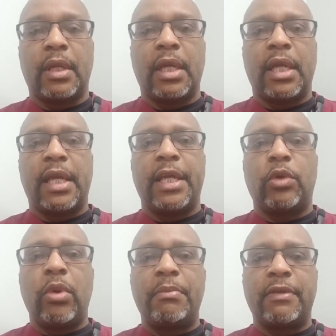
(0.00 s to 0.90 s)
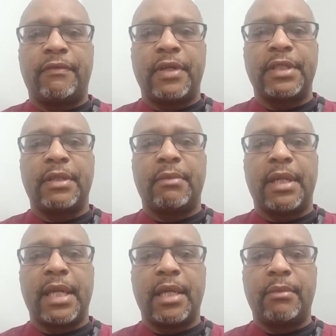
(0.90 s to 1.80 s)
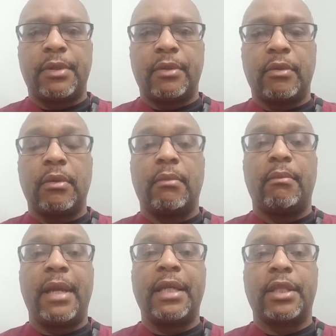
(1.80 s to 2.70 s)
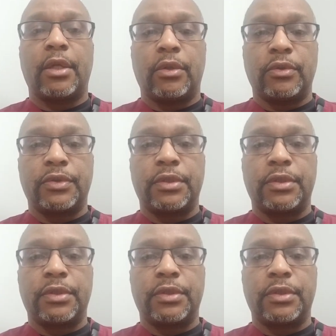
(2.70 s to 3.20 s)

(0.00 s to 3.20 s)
Equipment funding may help you make those